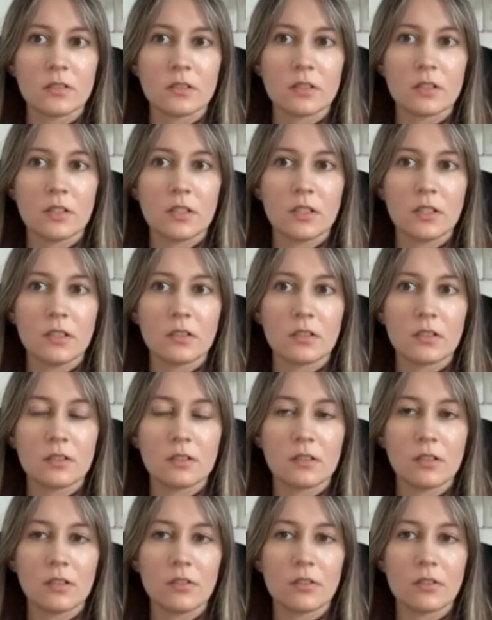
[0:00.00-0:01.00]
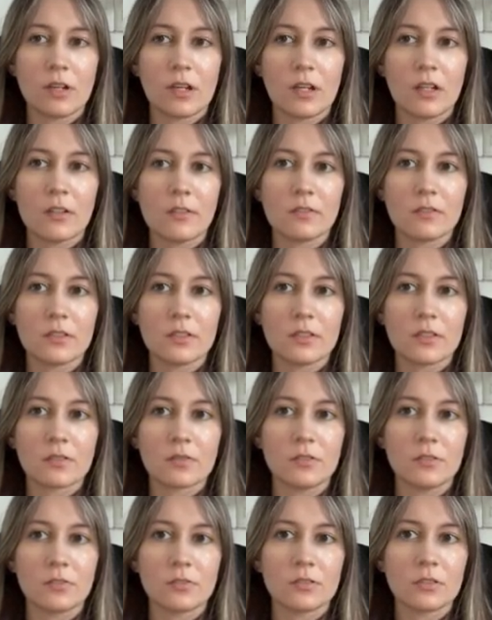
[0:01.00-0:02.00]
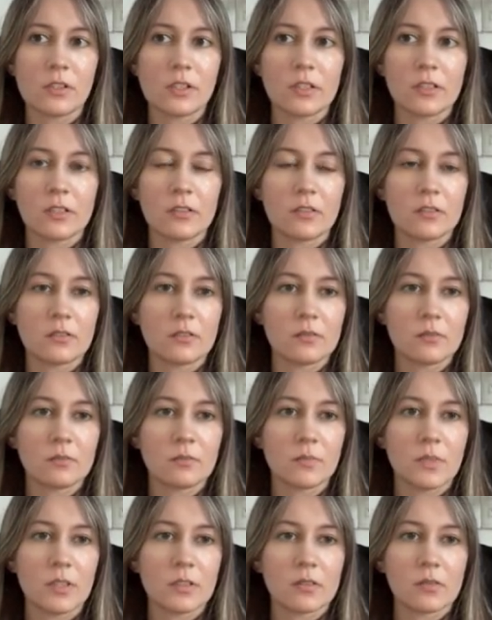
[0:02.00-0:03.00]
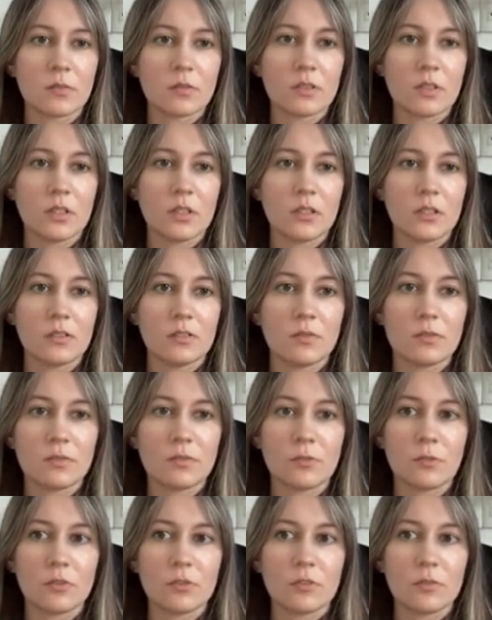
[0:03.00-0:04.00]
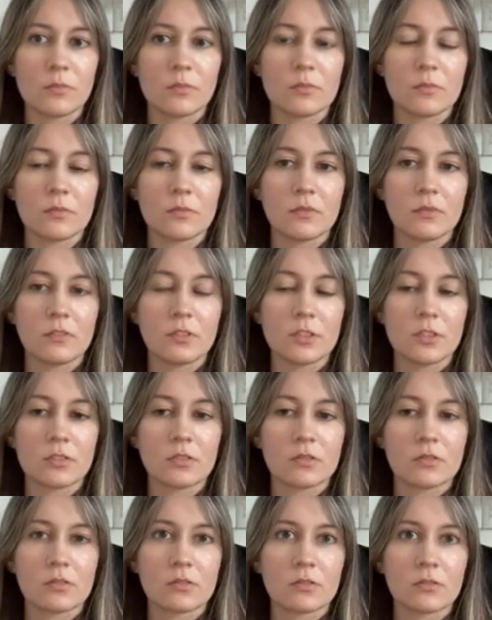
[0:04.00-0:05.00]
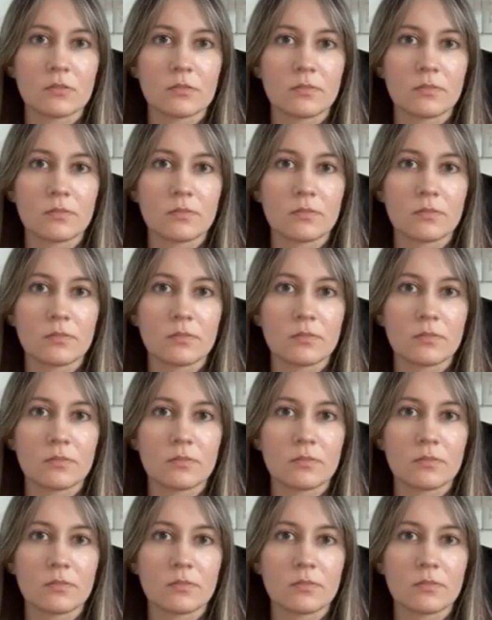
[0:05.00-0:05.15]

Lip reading: And I know I have this newsletter, by the way, form, which is good.